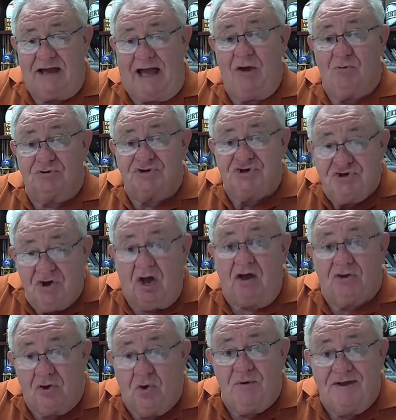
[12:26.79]
I was
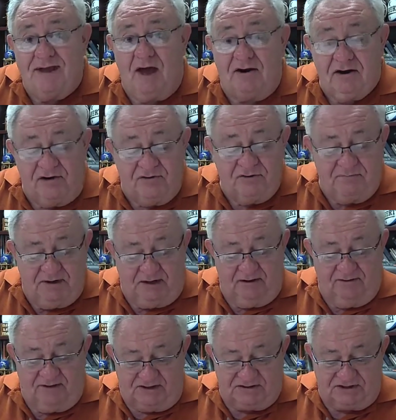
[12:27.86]
not going out into the
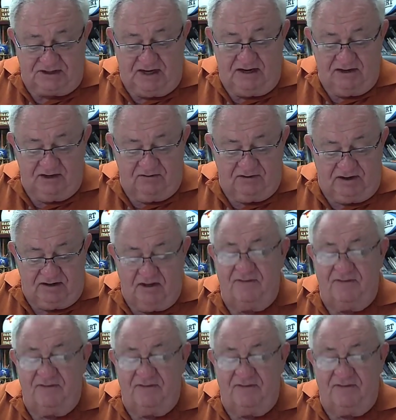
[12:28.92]
middle of that skating rink.